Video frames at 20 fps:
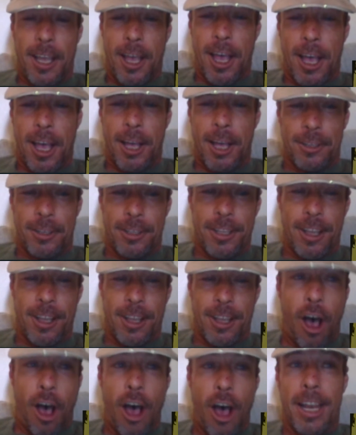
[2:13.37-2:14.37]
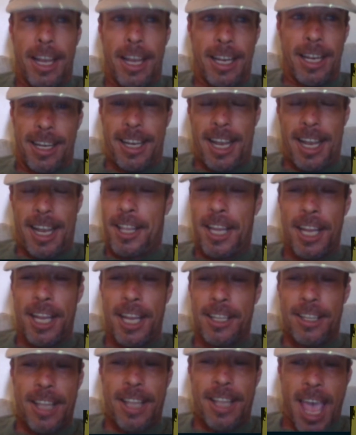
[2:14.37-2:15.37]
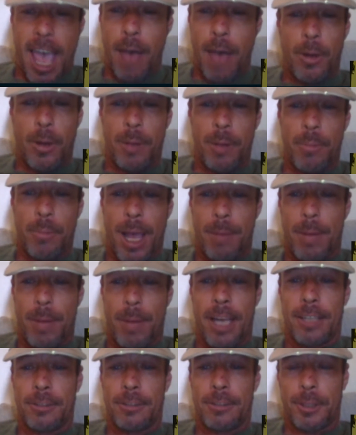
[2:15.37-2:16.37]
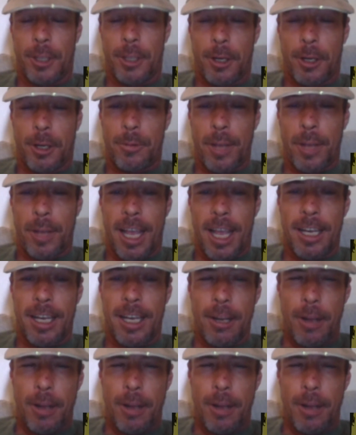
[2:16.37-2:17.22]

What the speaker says: uh, on it, and then the hat went bye bye. So and